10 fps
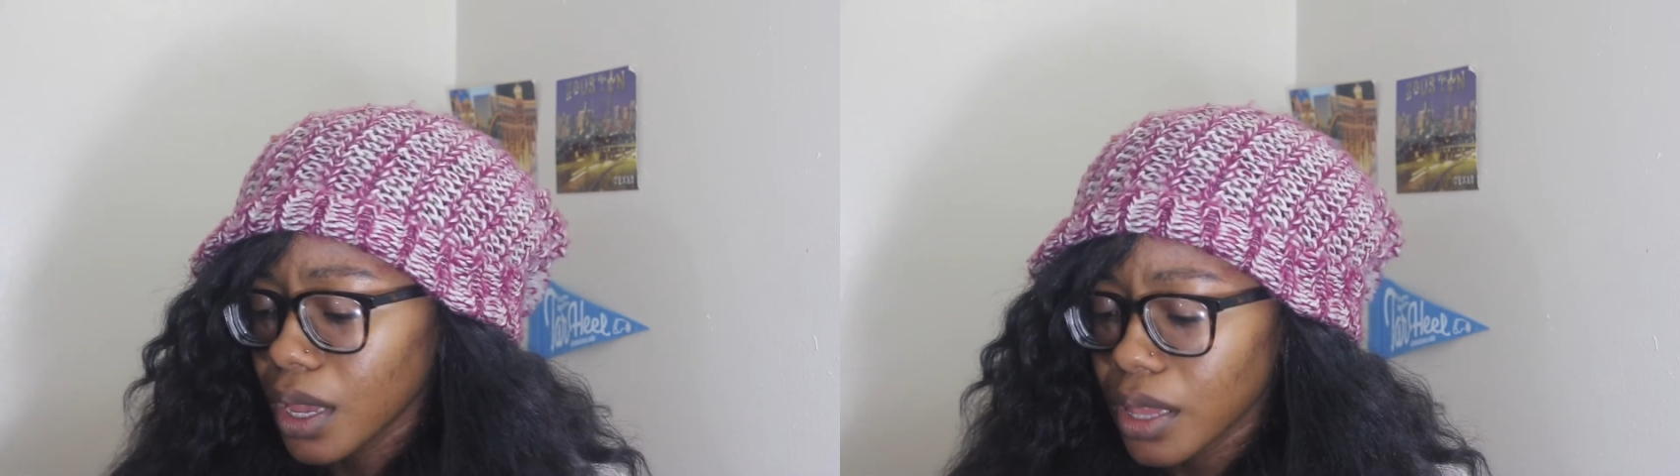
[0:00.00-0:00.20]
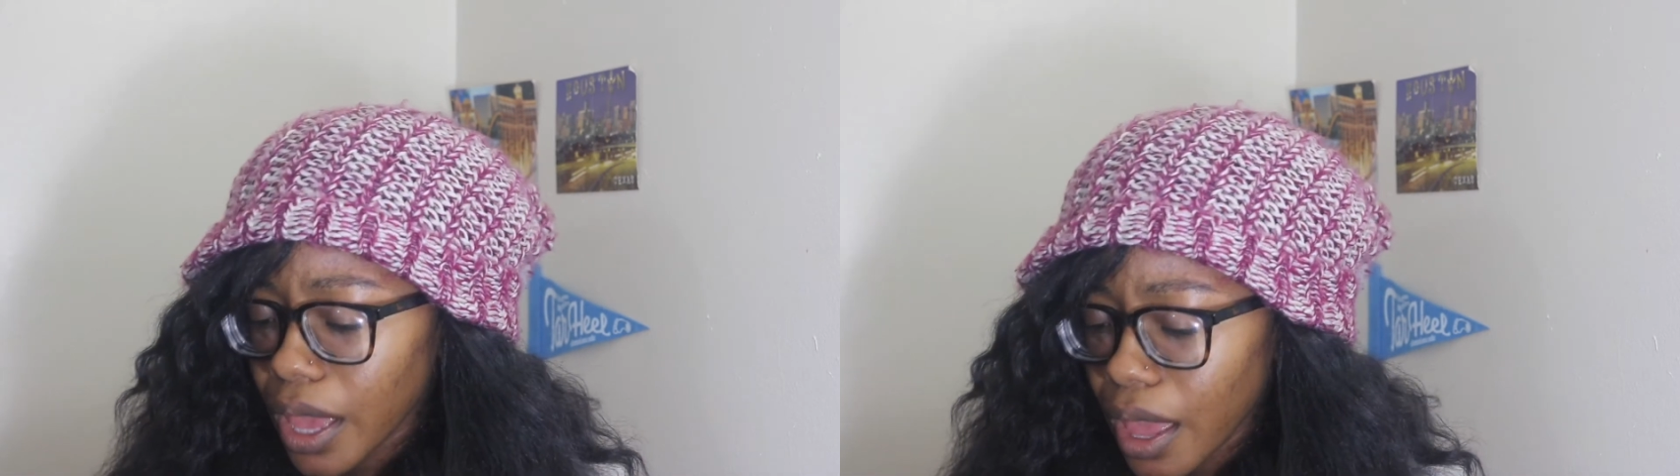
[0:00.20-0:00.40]

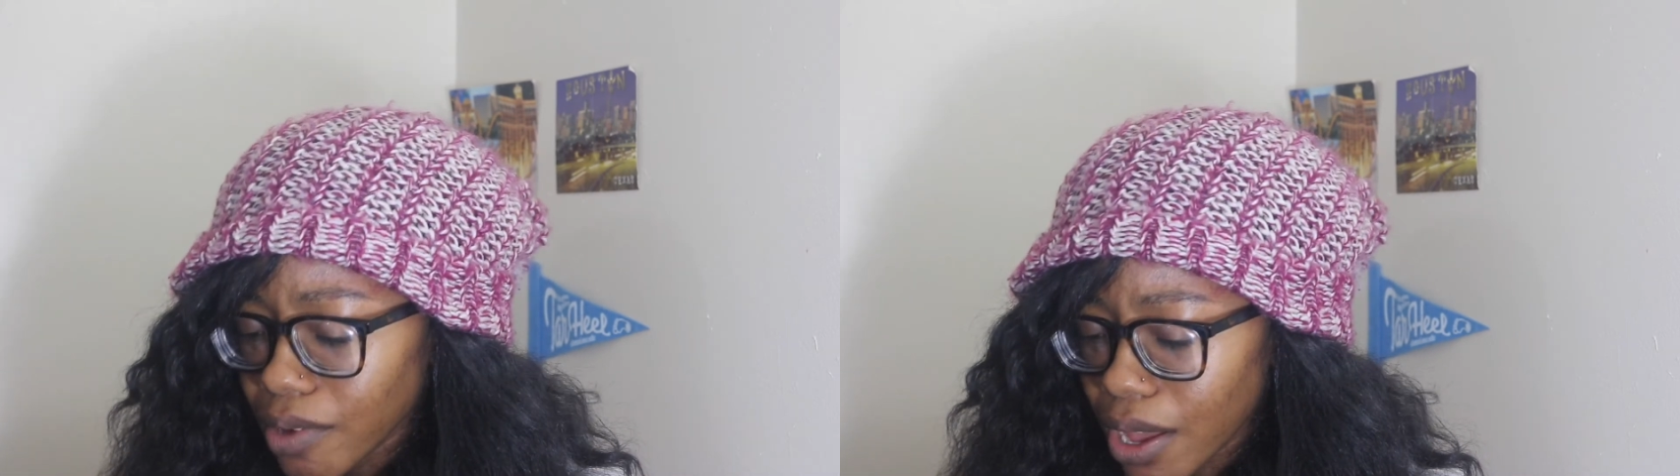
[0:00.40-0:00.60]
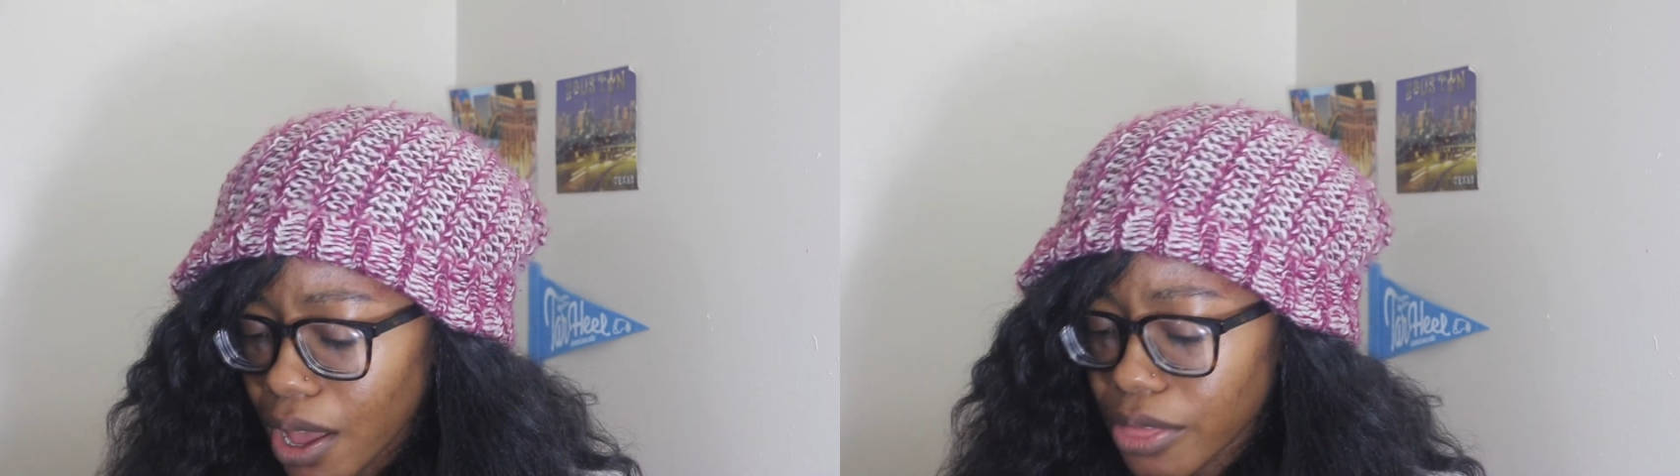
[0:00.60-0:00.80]
And they
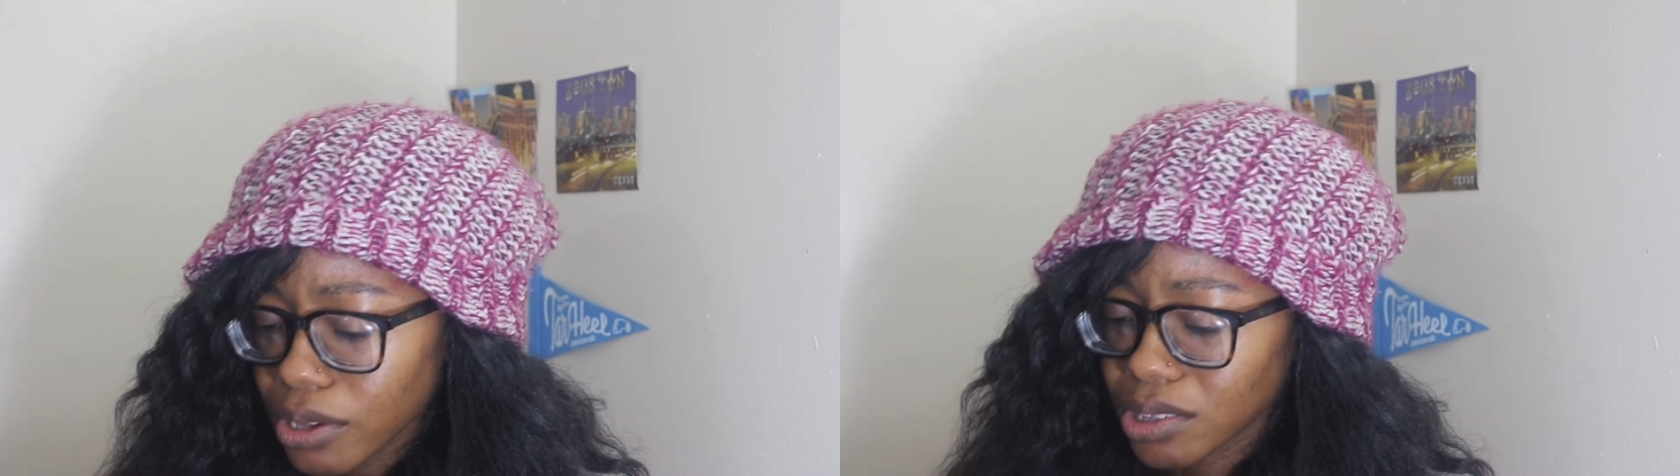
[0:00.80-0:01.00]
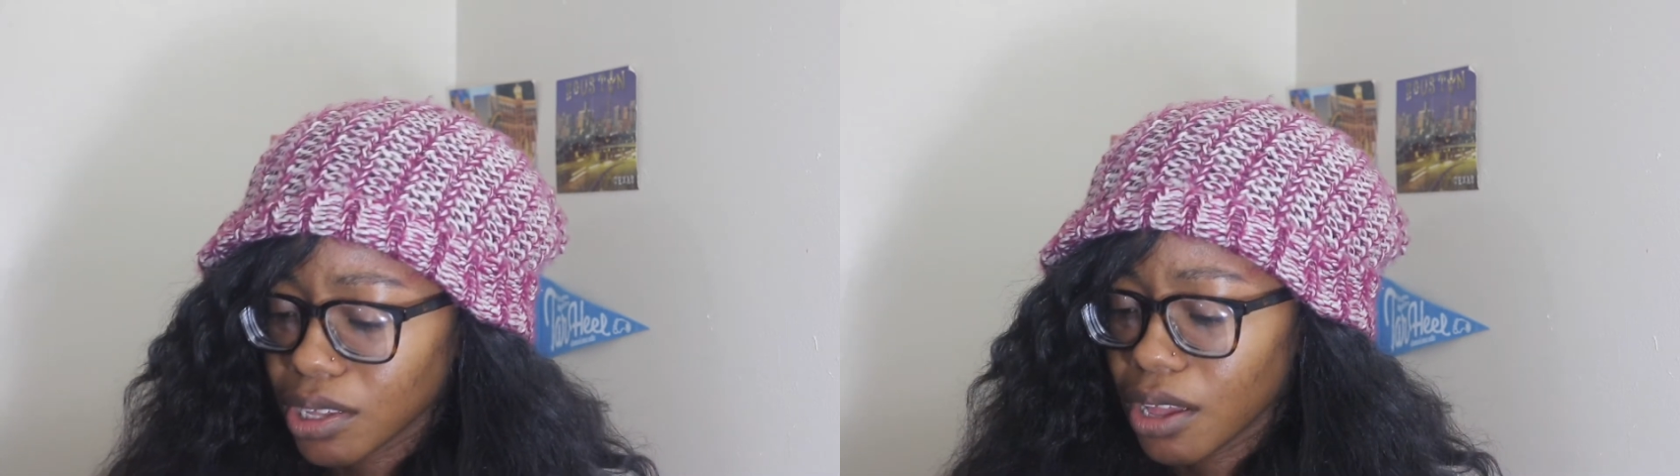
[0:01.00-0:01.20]
have
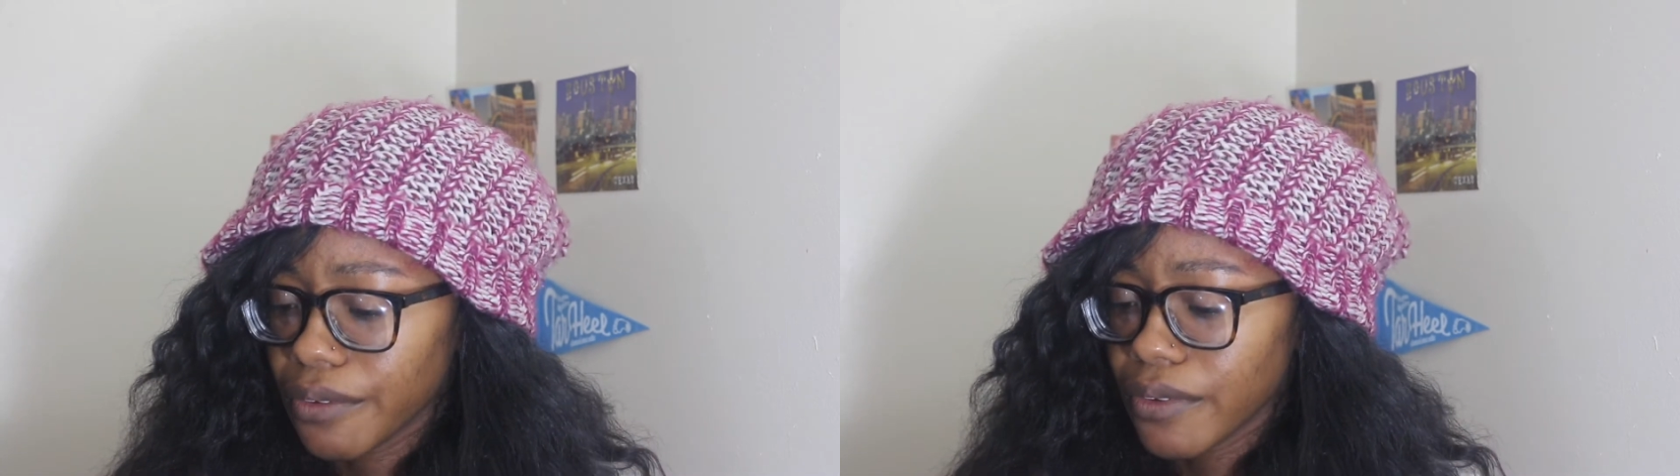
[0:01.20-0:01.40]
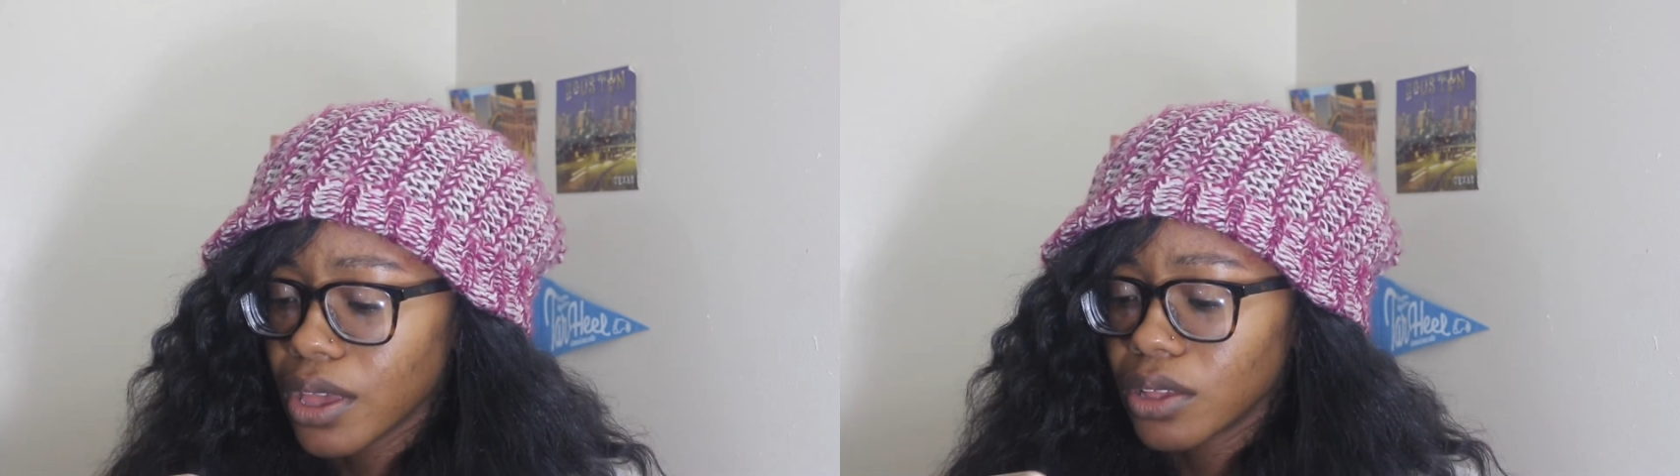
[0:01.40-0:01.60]
other stuff.